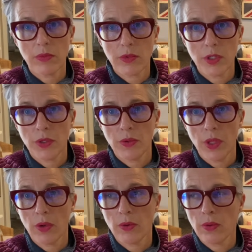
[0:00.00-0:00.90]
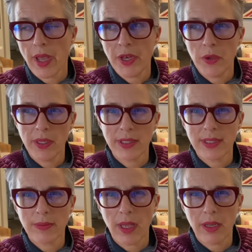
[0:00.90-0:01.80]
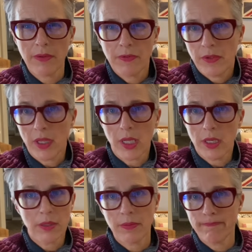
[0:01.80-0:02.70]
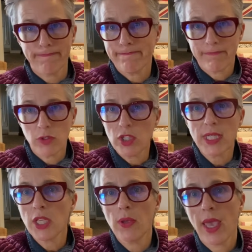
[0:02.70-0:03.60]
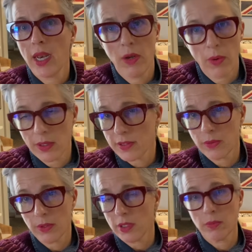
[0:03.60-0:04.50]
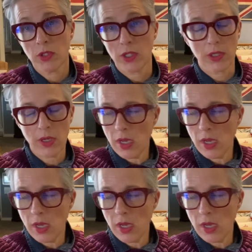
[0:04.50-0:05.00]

to you, and you can smell it and feel it, and just like you can anywhere else in the world, I'm sure.